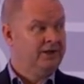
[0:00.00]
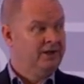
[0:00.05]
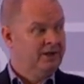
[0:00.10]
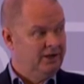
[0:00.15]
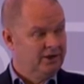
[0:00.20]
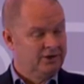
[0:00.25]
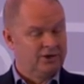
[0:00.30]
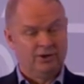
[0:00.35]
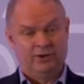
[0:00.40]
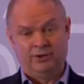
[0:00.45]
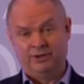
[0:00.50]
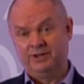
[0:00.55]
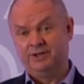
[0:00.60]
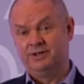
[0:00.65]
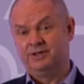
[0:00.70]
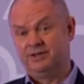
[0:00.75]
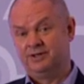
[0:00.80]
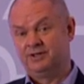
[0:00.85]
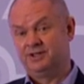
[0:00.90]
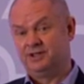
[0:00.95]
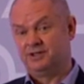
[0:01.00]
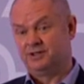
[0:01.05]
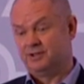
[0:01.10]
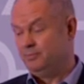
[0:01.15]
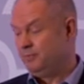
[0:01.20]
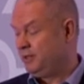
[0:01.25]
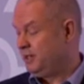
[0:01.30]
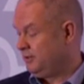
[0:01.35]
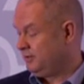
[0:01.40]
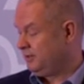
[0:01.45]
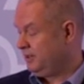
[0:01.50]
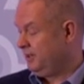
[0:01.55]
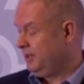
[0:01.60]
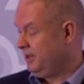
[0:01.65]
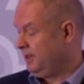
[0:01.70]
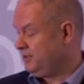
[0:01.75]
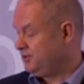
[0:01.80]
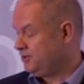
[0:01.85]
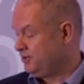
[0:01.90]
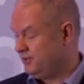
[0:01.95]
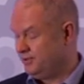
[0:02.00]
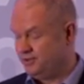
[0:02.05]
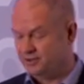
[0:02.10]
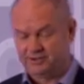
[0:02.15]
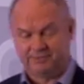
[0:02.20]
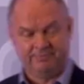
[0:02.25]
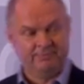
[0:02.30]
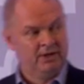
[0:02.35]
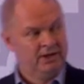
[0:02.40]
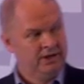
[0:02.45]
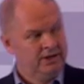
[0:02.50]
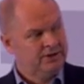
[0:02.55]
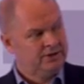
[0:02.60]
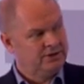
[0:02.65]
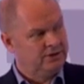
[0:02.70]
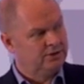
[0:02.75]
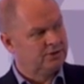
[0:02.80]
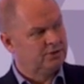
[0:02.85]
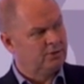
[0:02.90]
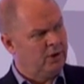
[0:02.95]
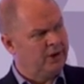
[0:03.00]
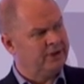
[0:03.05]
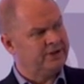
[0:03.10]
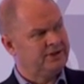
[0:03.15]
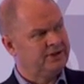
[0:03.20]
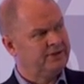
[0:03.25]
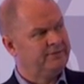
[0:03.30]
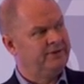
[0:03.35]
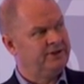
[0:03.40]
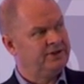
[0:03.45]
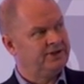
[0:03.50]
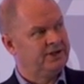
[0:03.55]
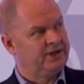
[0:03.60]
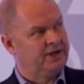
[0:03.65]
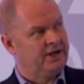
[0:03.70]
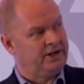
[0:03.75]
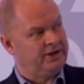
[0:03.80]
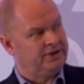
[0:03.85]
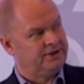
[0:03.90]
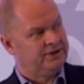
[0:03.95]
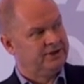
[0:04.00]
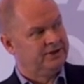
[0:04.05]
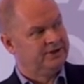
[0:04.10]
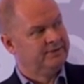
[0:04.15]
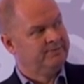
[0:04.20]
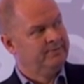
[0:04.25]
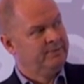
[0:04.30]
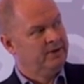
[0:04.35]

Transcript: according to the system calculations. So it's quite a sophisticated